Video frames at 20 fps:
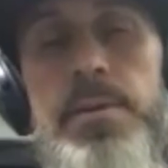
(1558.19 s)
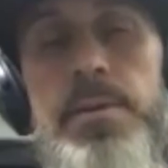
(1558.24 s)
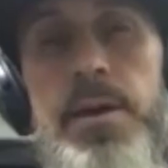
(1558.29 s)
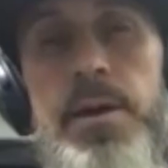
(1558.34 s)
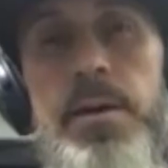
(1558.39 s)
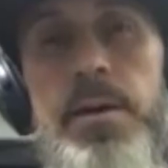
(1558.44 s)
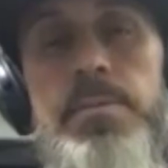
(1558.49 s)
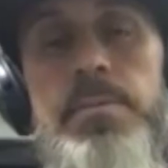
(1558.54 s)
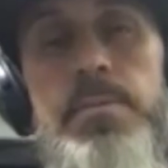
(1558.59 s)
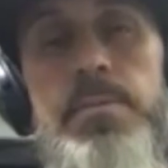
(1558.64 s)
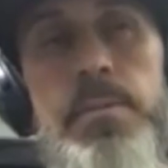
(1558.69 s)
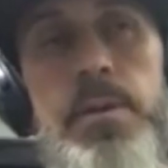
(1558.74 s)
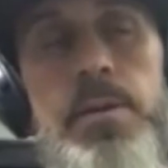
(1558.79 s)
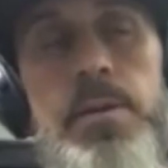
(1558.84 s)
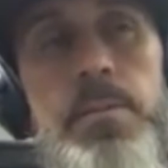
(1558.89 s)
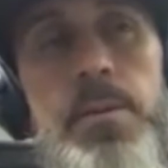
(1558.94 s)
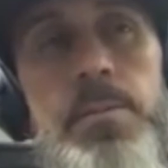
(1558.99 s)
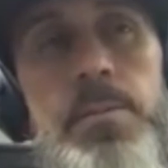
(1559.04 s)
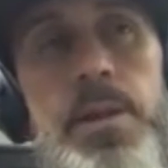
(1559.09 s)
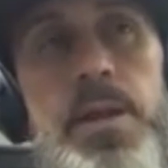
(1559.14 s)
yeah.
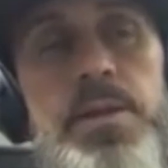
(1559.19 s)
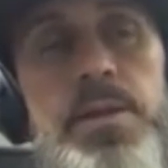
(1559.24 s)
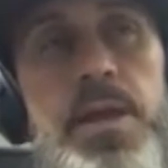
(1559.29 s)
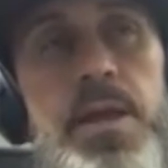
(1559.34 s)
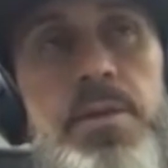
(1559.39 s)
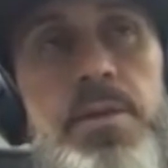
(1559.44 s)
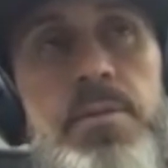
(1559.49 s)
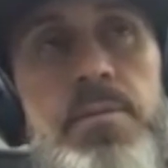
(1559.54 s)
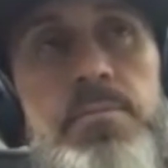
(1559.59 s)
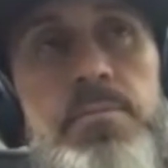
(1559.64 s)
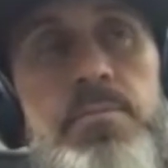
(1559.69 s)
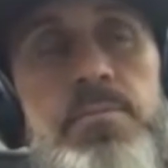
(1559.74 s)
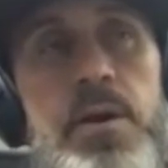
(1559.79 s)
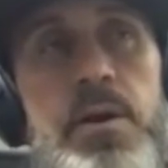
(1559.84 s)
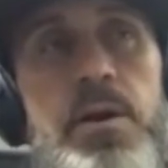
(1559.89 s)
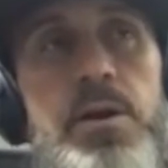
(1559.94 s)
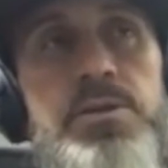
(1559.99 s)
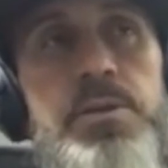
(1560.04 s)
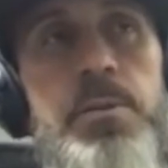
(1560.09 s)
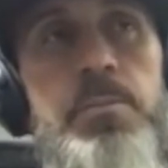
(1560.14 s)
I mean, it
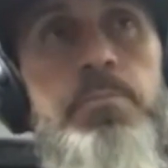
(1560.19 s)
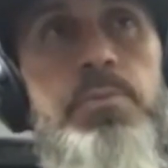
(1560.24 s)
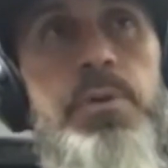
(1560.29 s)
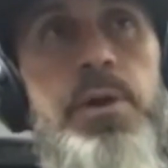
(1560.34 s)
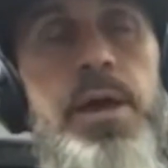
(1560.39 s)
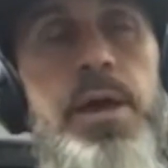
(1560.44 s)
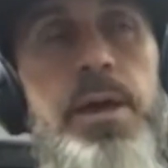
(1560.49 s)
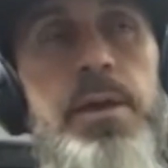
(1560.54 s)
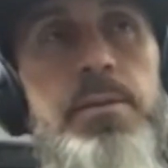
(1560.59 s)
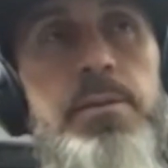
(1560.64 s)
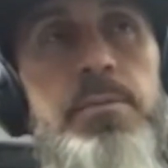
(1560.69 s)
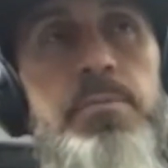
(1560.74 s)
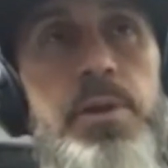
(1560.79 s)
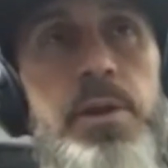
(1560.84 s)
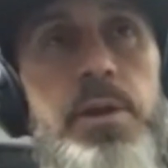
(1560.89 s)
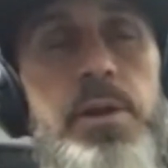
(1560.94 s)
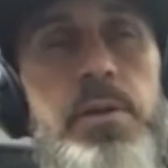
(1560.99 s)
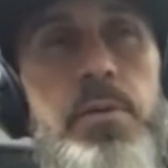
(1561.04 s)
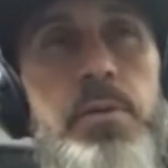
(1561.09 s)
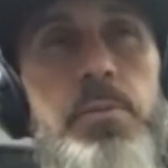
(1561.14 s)
varies a bit
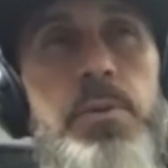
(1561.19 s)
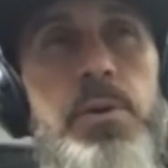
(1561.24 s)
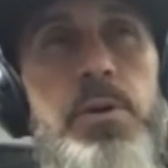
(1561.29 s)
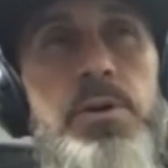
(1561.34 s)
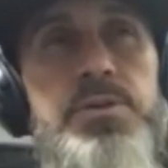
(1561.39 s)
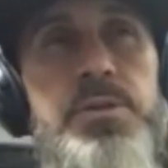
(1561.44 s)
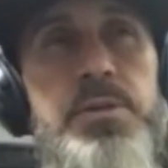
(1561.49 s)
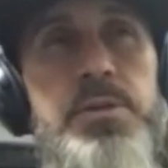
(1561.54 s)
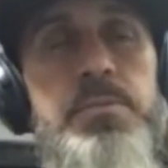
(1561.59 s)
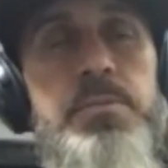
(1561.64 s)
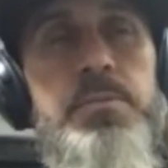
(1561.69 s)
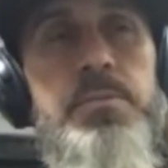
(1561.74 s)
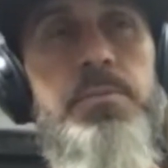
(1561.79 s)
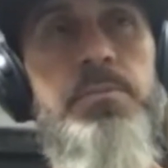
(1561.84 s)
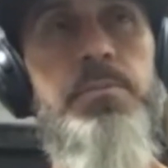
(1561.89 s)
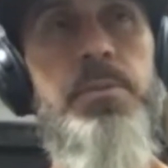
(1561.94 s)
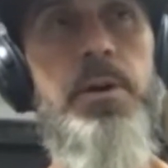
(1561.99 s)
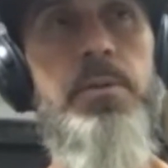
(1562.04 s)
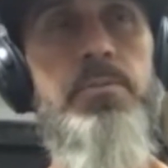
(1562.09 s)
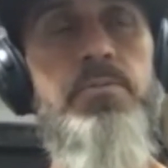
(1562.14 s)
depending on the person,
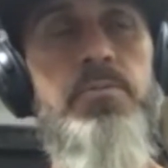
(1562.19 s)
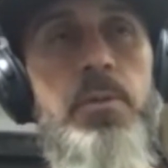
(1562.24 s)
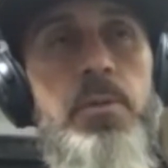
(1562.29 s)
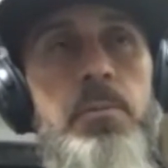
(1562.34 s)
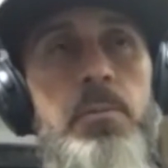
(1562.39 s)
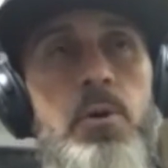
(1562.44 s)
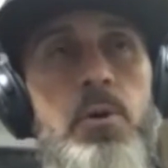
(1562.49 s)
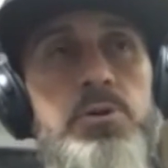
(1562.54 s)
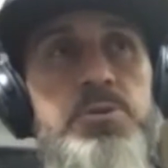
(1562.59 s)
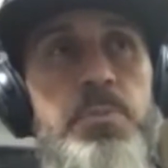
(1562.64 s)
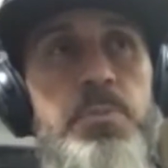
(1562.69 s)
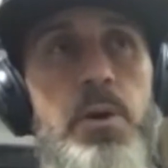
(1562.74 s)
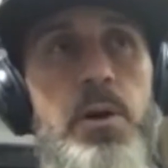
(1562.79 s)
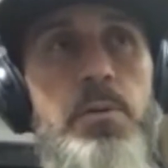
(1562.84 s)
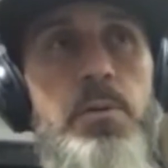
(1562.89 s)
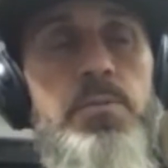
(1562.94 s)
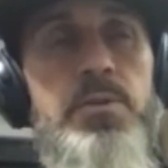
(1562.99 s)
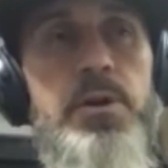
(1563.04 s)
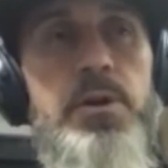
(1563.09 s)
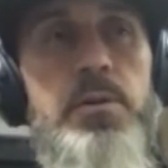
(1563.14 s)
but for the most
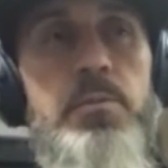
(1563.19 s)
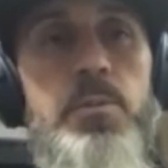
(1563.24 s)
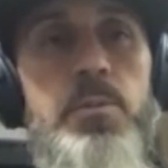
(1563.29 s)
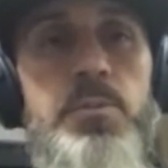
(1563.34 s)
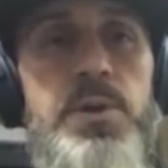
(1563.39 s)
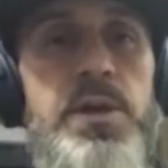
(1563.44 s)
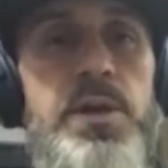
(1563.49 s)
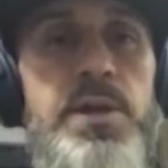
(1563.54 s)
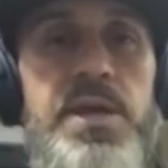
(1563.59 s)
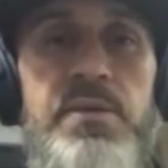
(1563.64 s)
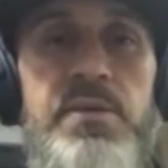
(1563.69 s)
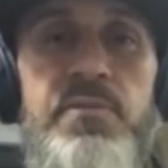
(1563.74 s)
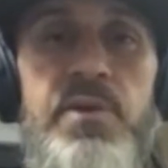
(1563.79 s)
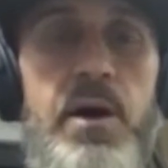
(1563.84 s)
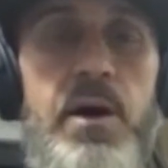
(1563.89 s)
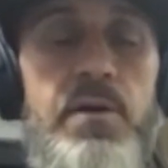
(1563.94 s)
part, there would be an eval